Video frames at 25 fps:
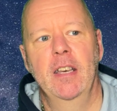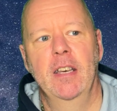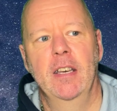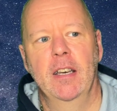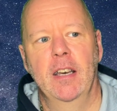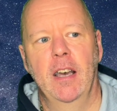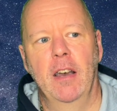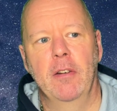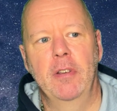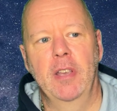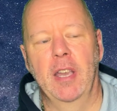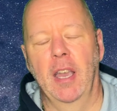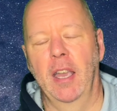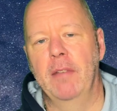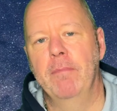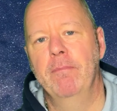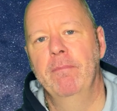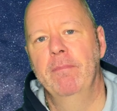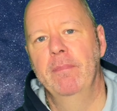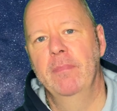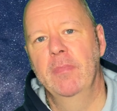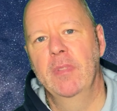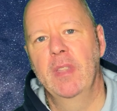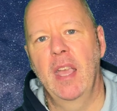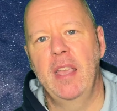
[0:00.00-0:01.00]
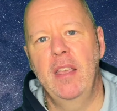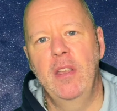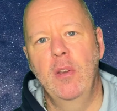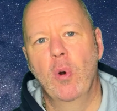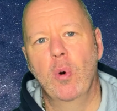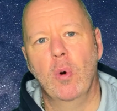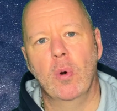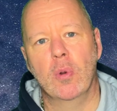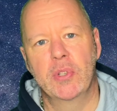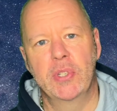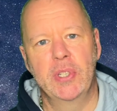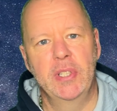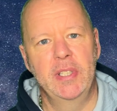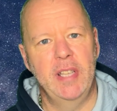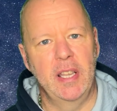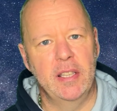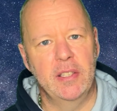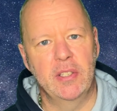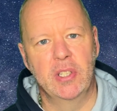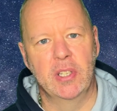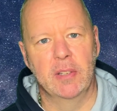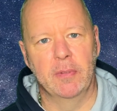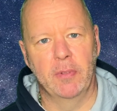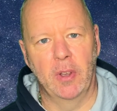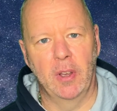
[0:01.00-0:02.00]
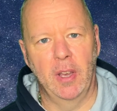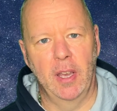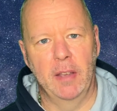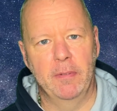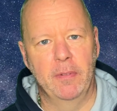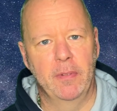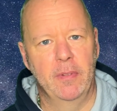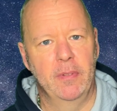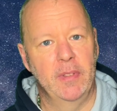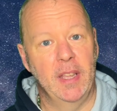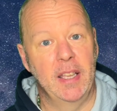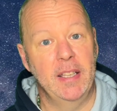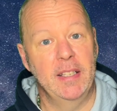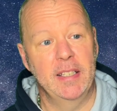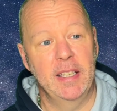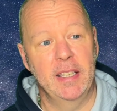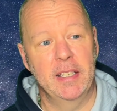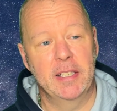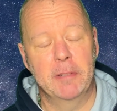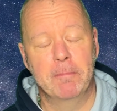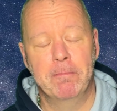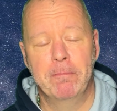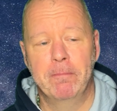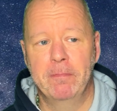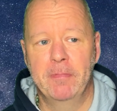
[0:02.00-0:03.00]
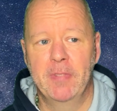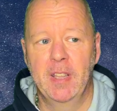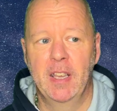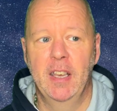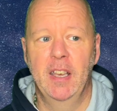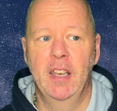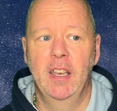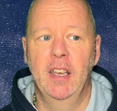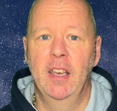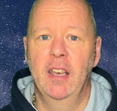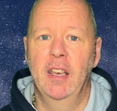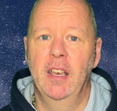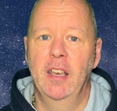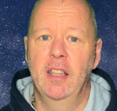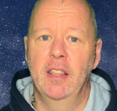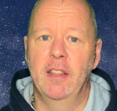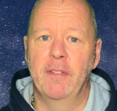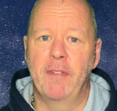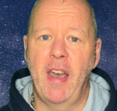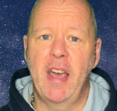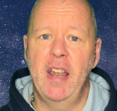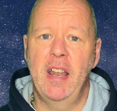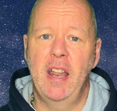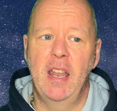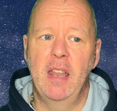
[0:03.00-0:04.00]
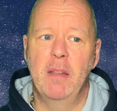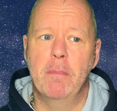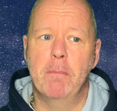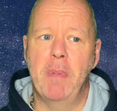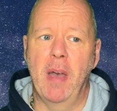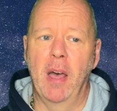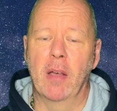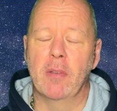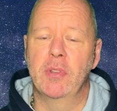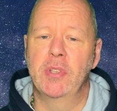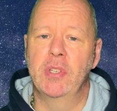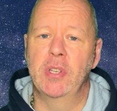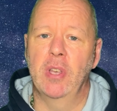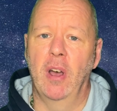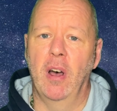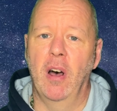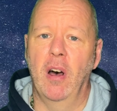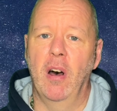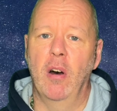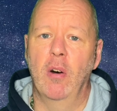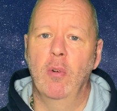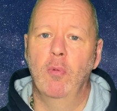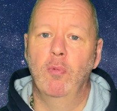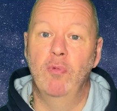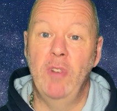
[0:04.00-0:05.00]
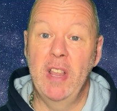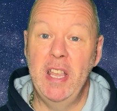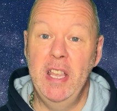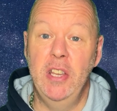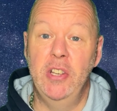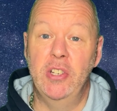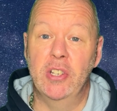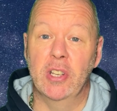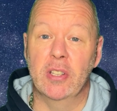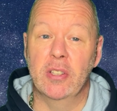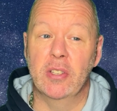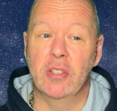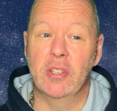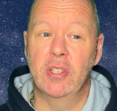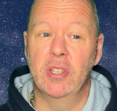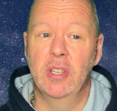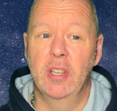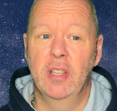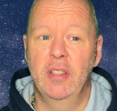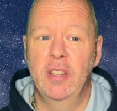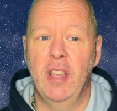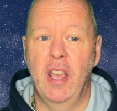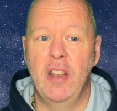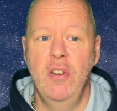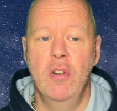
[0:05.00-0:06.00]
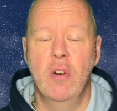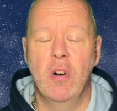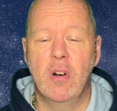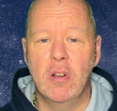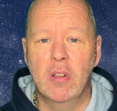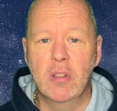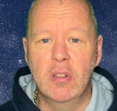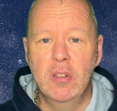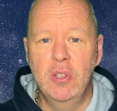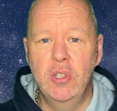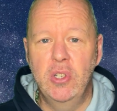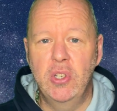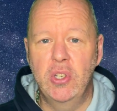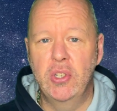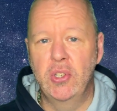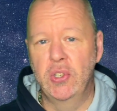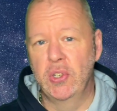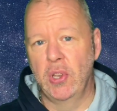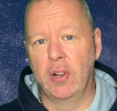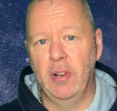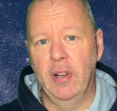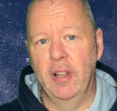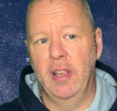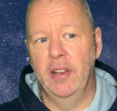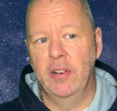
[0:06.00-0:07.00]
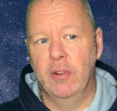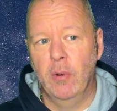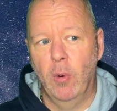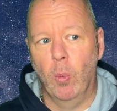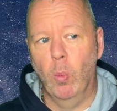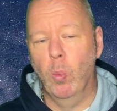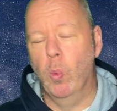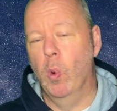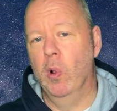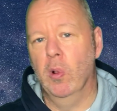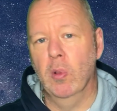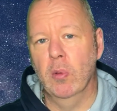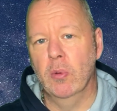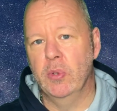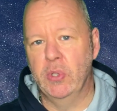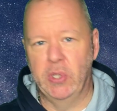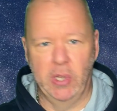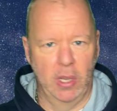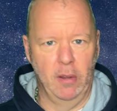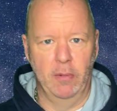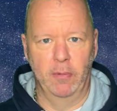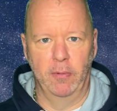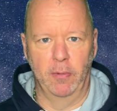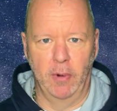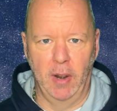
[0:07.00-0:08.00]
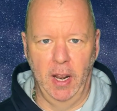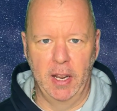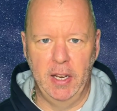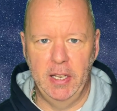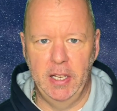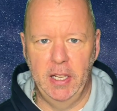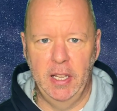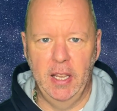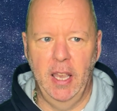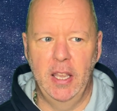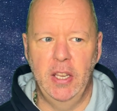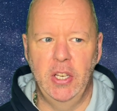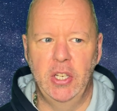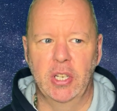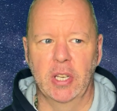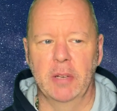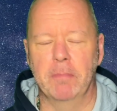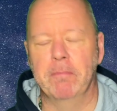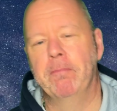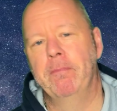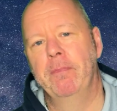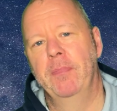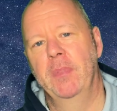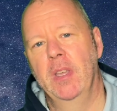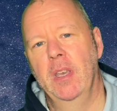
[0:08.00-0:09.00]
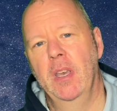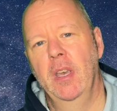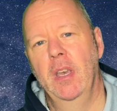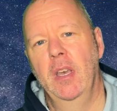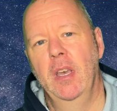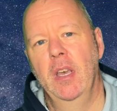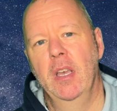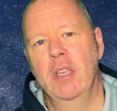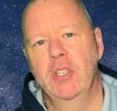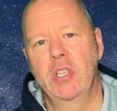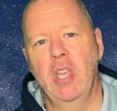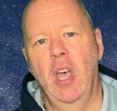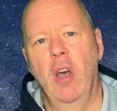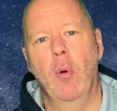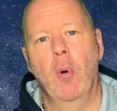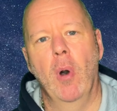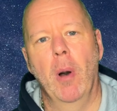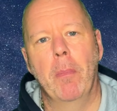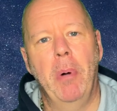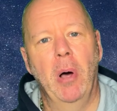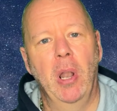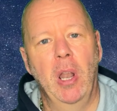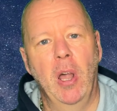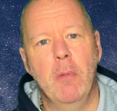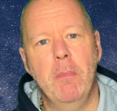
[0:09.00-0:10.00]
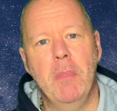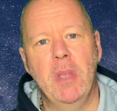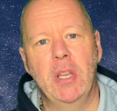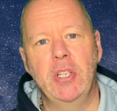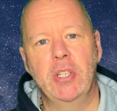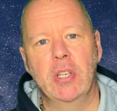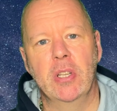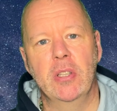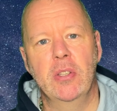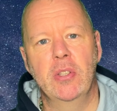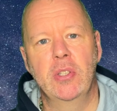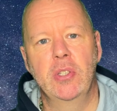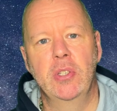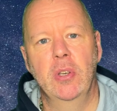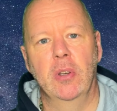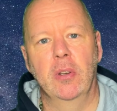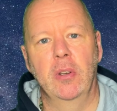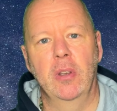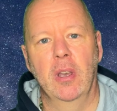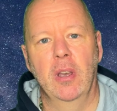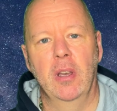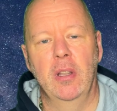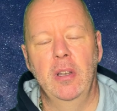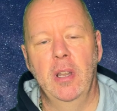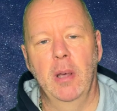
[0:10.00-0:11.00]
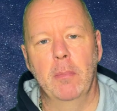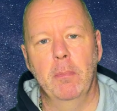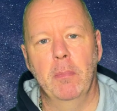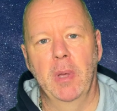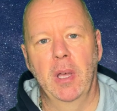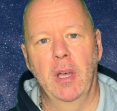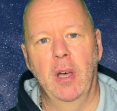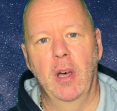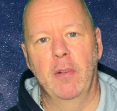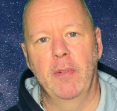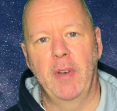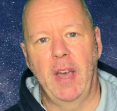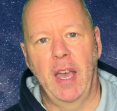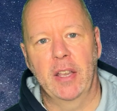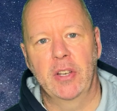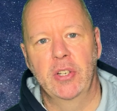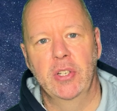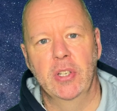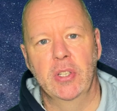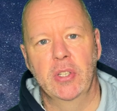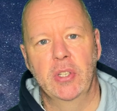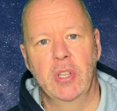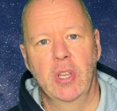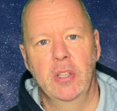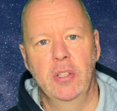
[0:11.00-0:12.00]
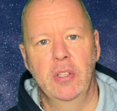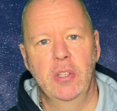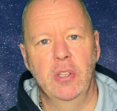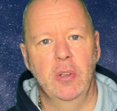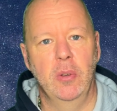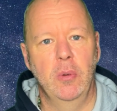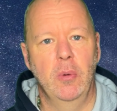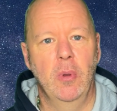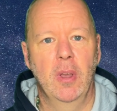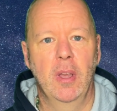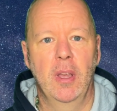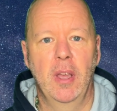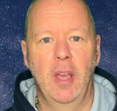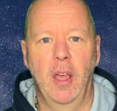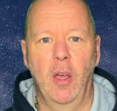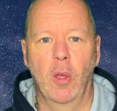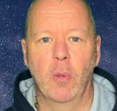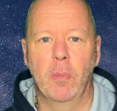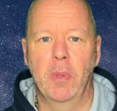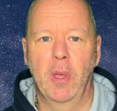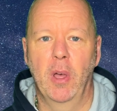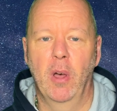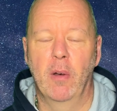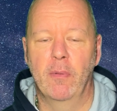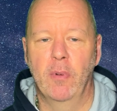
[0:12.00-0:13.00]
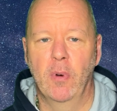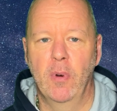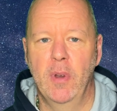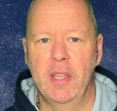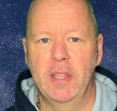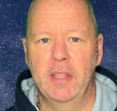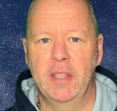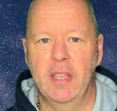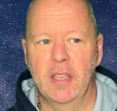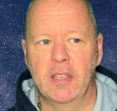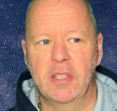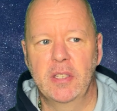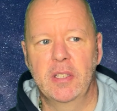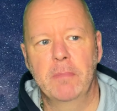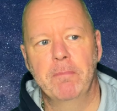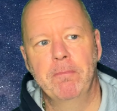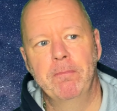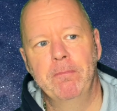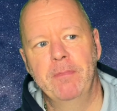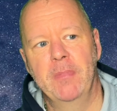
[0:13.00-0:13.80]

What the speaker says: Okay, they of course did survive, they did. The Van Allen belts are regions, they're not solid walls of radiation. So Apollo missions took a number of actions to help avoid this.